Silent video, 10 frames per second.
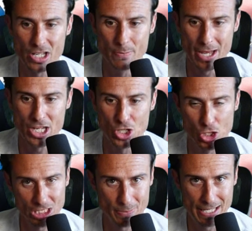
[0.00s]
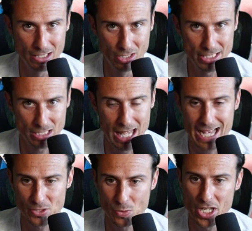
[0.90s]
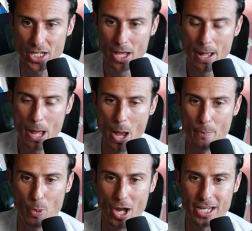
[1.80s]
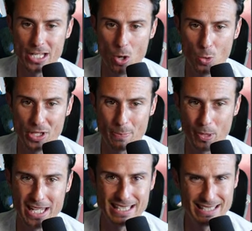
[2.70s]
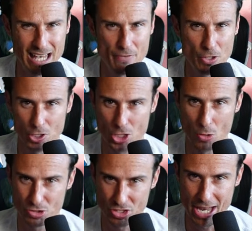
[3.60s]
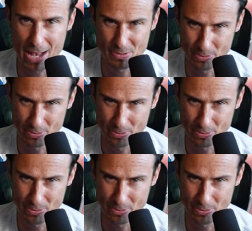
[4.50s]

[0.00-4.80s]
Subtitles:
He just made the list last week, but he only played seven or so snaps.